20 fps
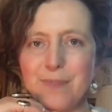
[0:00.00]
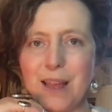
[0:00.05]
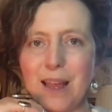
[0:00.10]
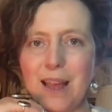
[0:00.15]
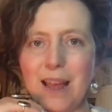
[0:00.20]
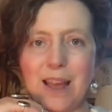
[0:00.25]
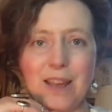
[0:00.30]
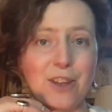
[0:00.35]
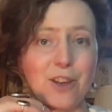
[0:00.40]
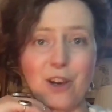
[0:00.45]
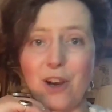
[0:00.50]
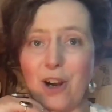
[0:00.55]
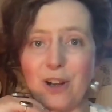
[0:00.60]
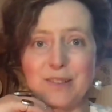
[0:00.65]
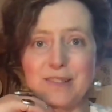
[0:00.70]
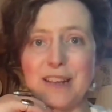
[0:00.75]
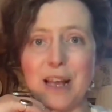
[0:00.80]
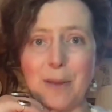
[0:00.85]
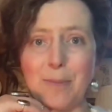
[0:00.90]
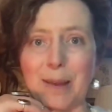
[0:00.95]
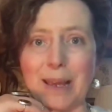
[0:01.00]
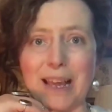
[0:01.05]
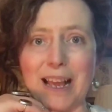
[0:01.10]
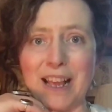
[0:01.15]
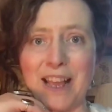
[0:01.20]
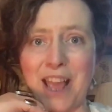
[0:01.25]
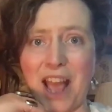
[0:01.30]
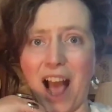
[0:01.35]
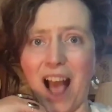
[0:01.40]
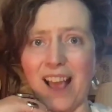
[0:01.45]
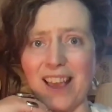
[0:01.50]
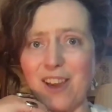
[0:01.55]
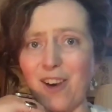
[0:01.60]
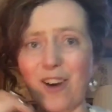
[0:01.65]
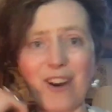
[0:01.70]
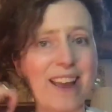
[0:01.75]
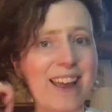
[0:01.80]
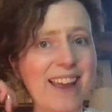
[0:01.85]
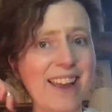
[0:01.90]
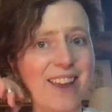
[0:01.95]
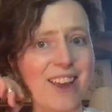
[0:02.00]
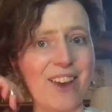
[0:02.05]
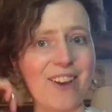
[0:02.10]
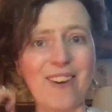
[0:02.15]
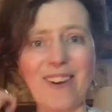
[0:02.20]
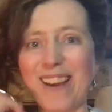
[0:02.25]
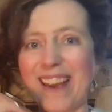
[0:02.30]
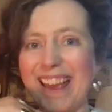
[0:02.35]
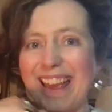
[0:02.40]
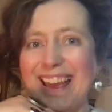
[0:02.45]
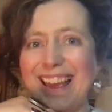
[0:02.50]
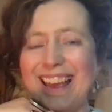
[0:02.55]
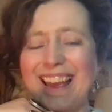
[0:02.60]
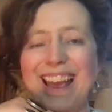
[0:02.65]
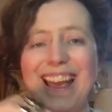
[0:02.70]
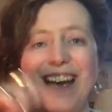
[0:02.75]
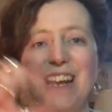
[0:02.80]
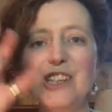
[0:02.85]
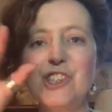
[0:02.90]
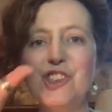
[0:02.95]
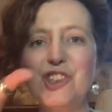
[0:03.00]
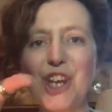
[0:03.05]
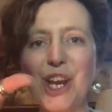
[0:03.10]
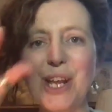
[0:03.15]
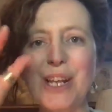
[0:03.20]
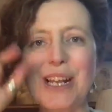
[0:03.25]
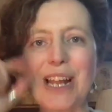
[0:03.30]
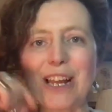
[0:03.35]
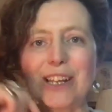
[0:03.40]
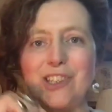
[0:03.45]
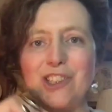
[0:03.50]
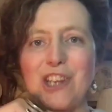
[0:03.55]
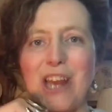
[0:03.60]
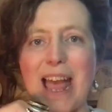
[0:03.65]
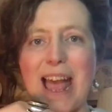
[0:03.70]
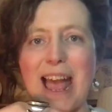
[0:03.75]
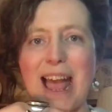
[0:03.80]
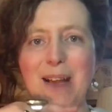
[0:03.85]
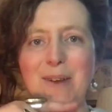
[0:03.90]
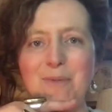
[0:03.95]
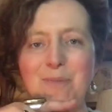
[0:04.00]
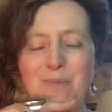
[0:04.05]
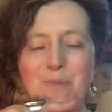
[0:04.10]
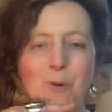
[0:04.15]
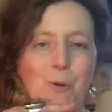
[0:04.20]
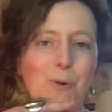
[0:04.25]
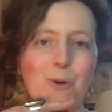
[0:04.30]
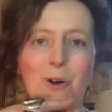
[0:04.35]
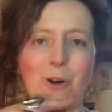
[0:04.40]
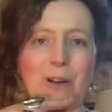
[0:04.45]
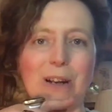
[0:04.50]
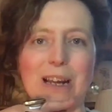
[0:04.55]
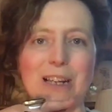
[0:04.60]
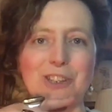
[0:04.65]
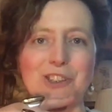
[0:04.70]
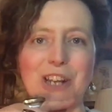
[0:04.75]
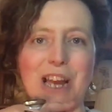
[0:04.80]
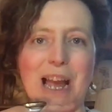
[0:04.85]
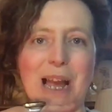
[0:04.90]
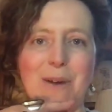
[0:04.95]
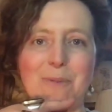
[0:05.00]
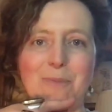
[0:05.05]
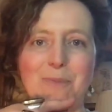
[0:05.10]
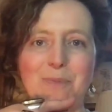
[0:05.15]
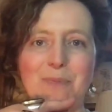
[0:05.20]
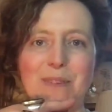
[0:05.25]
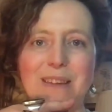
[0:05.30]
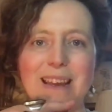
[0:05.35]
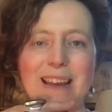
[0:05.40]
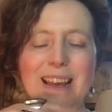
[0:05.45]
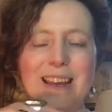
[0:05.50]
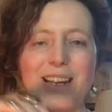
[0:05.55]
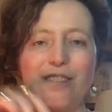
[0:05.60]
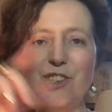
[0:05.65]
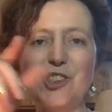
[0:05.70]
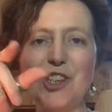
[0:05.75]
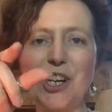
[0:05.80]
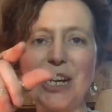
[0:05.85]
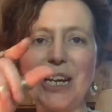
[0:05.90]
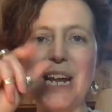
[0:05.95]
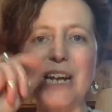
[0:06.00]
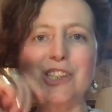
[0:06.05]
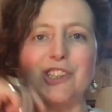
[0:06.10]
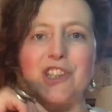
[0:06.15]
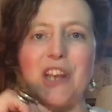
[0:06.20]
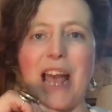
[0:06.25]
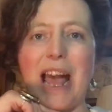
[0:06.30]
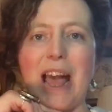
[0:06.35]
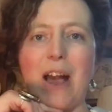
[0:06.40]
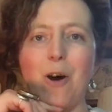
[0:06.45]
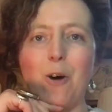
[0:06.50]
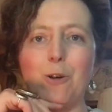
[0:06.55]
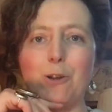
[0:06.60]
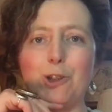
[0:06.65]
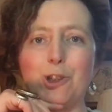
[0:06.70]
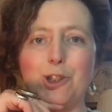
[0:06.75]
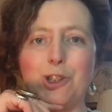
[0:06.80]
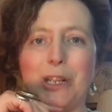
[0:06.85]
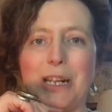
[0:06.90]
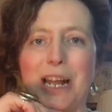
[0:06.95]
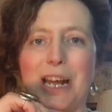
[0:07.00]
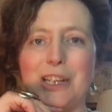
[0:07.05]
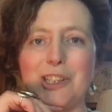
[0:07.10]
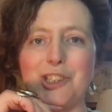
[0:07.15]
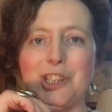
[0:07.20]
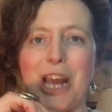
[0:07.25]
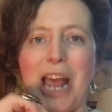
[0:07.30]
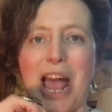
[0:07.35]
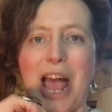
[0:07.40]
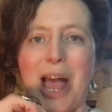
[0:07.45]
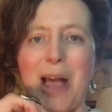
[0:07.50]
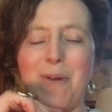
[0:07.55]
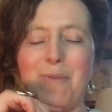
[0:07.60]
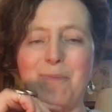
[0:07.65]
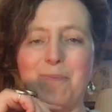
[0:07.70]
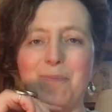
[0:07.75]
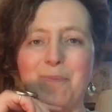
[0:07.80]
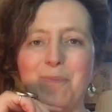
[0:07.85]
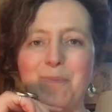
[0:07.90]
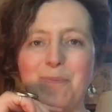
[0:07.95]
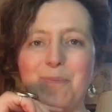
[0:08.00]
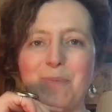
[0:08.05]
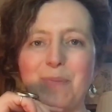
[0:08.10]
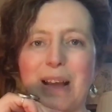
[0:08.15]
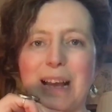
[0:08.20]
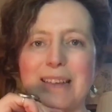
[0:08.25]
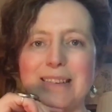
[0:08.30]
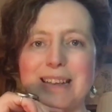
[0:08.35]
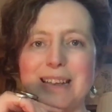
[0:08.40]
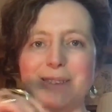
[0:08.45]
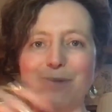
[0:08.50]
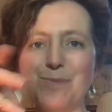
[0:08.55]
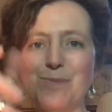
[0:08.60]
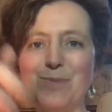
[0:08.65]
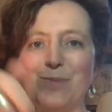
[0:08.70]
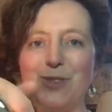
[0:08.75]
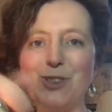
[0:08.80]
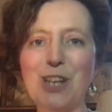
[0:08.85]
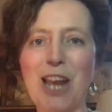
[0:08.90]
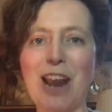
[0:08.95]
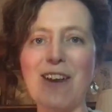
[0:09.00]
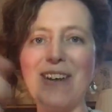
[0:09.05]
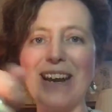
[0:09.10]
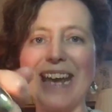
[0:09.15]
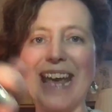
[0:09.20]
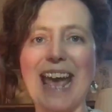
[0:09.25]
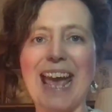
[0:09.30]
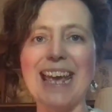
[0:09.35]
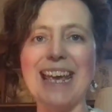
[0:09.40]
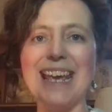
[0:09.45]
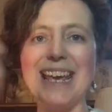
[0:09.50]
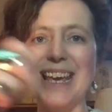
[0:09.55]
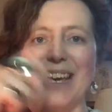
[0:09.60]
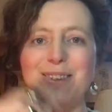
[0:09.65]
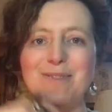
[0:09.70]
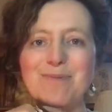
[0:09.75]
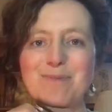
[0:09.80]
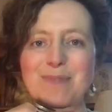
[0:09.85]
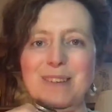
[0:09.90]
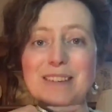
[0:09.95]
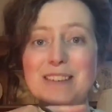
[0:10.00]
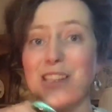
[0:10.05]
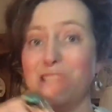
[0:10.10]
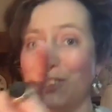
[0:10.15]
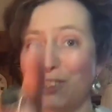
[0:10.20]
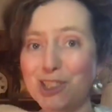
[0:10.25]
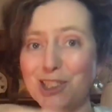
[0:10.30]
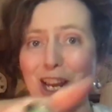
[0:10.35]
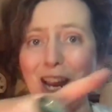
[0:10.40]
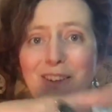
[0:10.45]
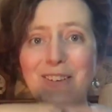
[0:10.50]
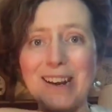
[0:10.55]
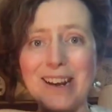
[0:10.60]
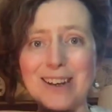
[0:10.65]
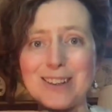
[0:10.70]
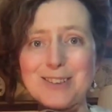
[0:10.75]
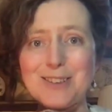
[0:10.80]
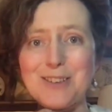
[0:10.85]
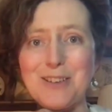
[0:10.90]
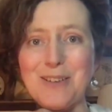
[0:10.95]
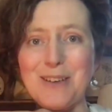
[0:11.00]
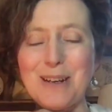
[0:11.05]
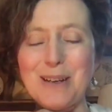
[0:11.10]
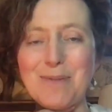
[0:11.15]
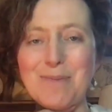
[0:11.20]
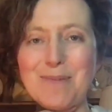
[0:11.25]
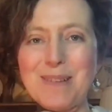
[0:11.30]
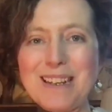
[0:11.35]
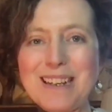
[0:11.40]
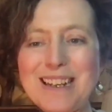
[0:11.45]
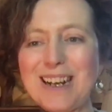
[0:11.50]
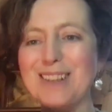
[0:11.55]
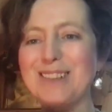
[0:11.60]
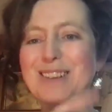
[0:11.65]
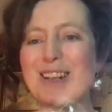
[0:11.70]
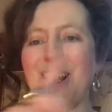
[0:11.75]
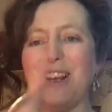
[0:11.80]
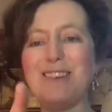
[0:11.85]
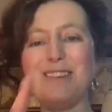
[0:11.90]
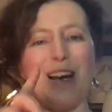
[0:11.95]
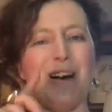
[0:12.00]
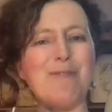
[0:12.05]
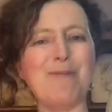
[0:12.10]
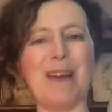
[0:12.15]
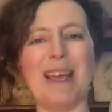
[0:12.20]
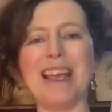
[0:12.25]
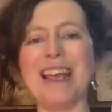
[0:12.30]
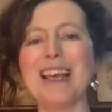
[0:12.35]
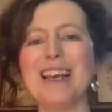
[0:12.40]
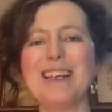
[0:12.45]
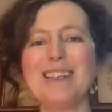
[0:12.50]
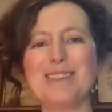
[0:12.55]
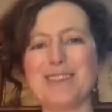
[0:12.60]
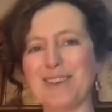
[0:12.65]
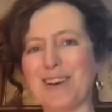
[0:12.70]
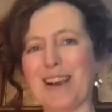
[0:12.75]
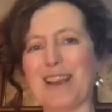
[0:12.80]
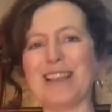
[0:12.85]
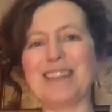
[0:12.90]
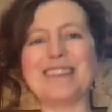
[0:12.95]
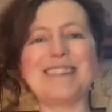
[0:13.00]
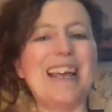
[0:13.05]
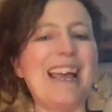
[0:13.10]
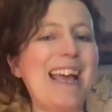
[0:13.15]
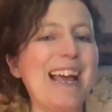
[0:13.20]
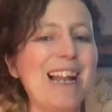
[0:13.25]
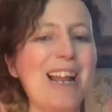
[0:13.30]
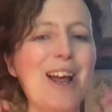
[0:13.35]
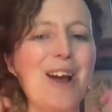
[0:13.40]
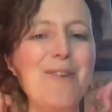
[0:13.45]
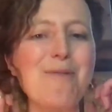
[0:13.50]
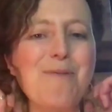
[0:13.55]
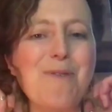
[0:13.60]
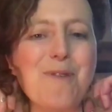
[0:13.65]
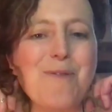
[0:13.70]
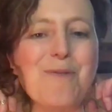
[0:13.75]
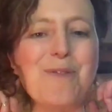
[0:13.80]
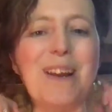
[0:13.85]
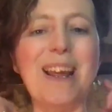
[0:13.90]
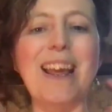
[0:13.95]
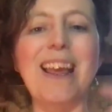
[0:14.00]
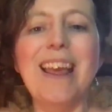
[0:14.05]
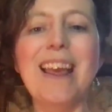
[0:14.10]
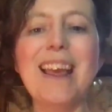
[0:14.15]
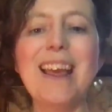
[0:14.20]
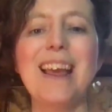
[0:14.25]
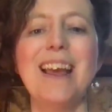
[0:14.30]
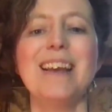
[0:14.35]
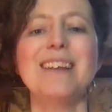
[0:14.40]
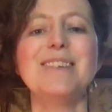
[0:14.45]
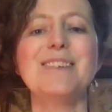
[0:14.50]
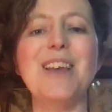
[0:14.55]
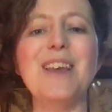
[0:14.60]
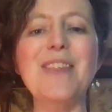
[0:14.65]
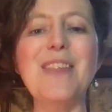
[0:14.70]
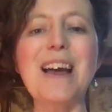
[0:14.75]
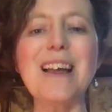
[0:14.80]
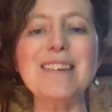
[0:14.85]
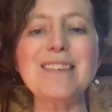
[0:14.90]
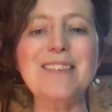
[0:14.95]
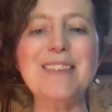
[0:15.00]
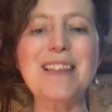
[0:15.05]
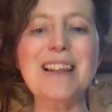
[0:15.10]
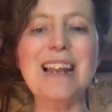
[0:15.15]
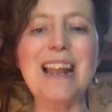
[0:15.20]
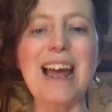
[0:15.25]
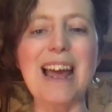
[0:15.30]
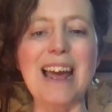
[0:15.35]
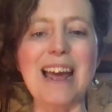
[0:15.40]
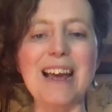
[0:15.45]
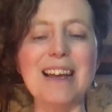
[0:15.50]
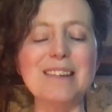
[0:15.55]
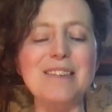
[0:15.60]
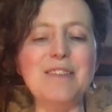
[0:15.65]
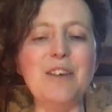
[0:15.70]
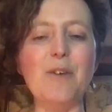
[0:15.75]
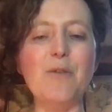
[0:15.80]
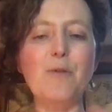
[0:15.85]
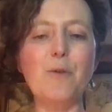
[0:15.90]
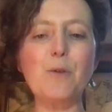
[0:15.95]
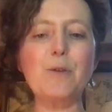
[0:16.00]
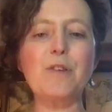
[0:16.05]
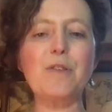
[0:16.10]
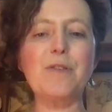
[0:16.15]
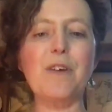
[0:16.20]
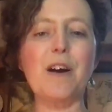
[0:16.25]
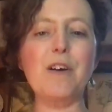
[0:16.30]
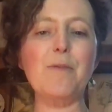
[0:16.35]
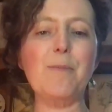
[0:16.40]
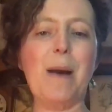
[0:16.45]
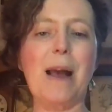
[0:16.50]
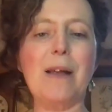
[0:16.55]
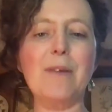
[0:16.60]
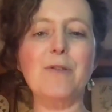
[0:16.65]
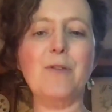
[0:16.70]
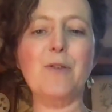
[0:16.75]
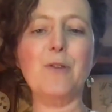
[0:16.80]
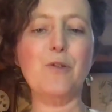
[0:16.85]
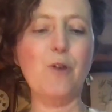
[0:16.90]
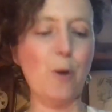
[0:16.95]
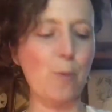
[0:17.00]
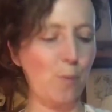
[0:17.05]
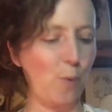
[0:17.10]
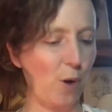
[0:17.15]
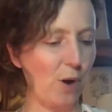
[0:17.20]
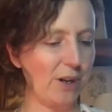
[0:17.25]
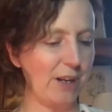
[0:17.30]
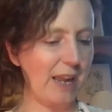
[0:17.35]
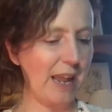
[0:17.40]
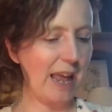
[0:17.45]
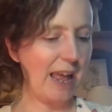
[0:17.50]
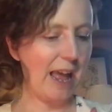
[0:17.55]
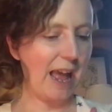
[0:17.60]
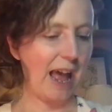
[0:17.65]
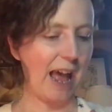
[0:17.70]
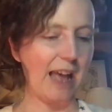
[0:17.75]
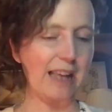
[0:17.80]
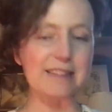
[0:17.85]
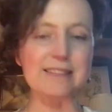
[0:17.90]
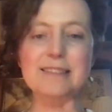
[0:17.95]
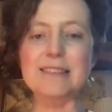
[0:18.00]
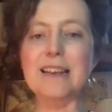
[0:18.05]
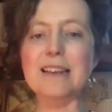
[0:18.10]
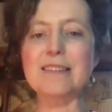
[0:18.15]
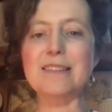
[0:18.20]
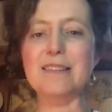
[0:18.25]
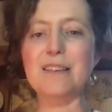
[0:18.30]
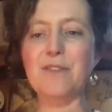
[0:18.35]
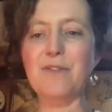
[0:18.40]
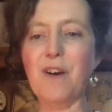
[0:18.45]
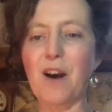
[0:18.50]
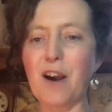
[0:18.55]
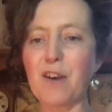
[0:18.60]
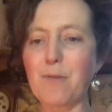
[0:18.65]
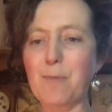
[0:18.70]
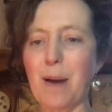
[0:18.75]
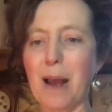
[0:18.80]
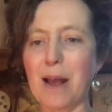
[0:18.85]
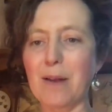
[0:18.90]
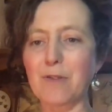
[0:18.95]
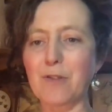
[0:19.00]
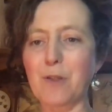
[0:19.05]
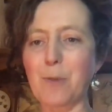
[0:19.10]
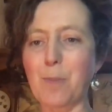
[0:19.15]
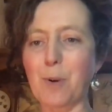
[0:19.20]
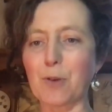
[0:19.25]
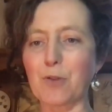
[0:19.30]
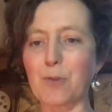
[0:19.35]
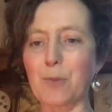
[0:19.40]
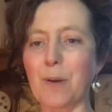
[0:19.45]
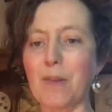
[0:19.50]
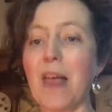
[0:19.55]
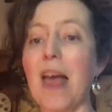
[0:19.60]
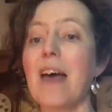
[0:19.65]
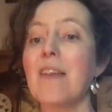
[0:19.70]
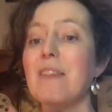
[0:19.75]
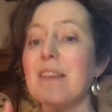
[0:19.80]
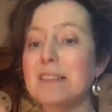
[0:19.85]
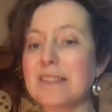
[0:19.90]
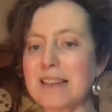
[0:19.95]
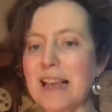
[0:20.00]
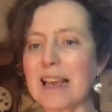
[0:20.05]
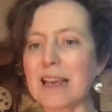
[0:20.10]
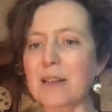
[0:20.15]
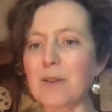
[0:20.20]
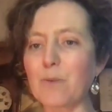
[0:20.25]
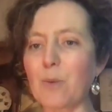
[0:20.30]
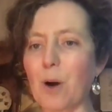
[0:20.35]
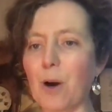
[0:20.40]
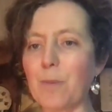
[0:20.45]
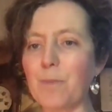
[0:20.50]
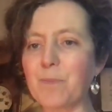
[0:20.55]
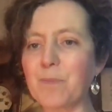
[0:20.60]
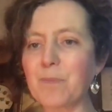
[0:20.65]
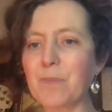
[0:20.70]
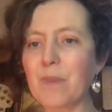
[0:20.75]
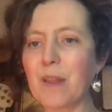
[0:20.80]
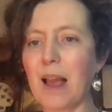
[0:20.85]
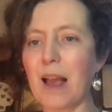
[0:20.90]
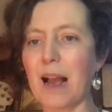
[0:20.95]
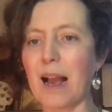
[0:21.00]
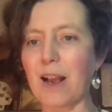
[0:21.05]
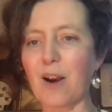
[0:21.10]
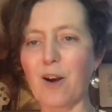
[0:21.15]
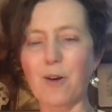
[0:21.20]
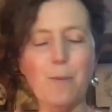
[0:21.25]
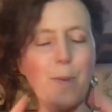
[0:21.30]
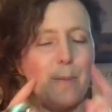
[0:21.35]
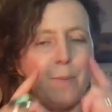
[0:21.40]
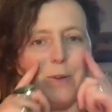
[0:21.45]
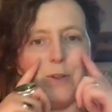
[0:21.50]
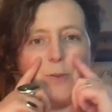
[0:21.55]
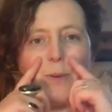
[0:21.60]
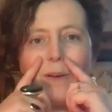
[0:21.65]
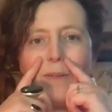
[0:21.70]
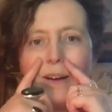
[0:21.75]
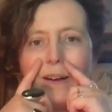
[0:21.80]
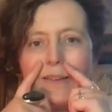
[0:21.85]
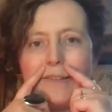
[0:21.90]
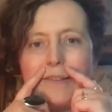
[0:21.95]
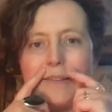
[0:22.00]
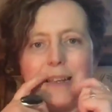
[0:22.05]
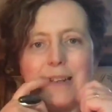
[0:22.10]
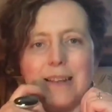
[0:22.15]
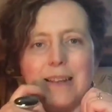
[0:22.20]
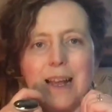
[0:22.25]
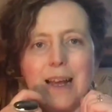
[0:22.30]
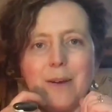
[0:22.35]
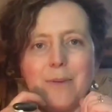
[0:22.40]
You can't tell me, can you? I can't hear you. Ch like chair or not like chair? Ch like chair or sh like share? As in sharing cake, as in sharing ice cream. I don't know, tell me so I can say hello properly. So that's the layer. So £45 the top one, £65 the bottom one. The second one, I can't remember which way around I said now.